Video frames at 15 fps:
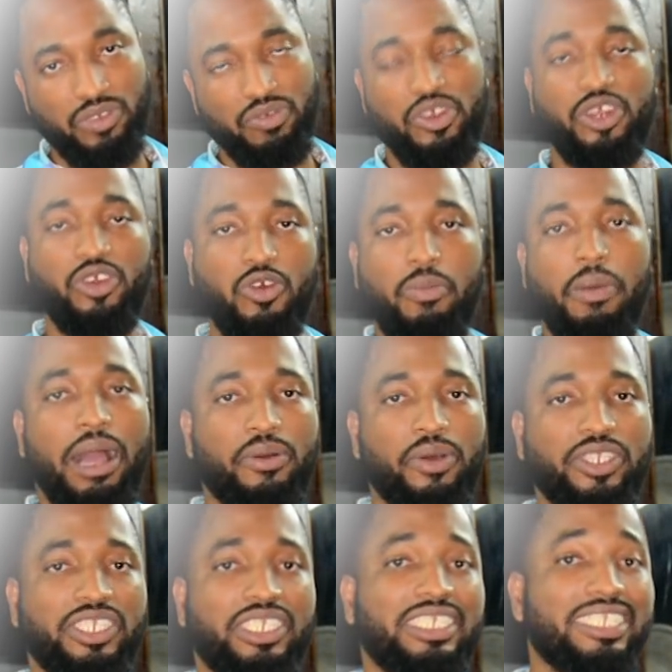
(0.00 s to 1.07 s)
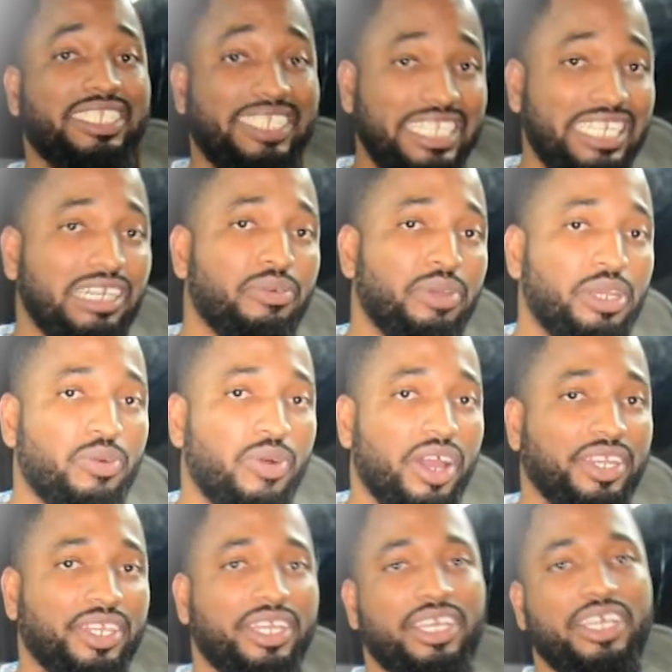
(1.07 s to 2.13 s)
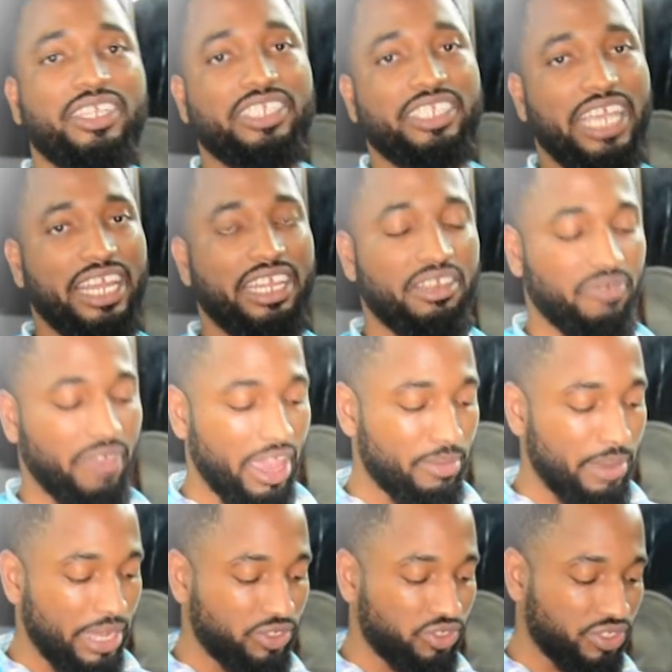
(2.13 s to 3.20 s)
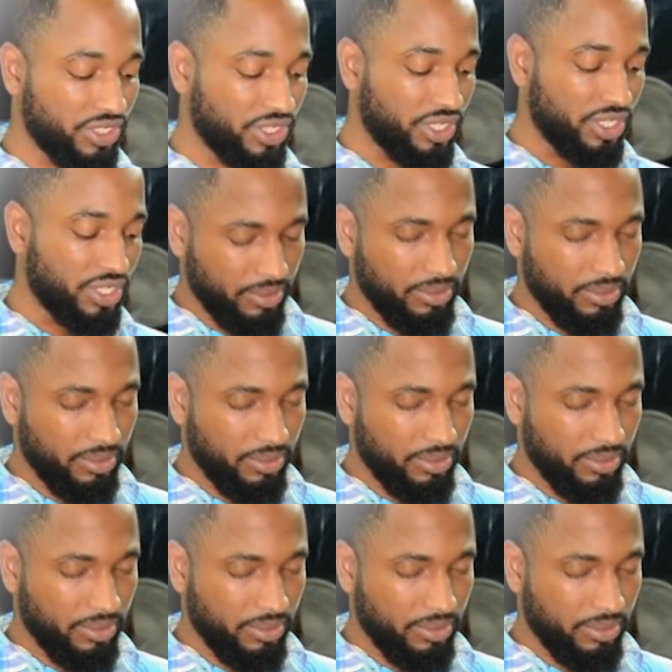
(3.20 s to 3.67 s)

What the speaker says: So, if you want to go backwards, you need to take away the 1, then divide by 3.